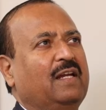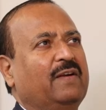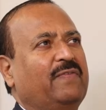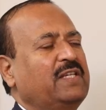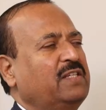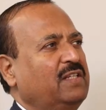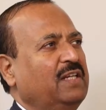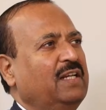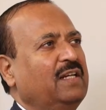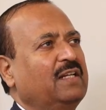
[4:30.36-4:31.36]
if I
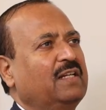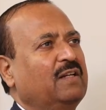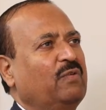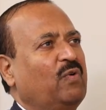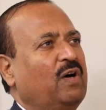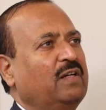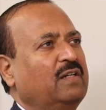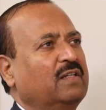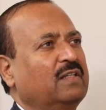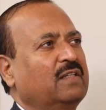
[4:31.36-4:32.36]
still want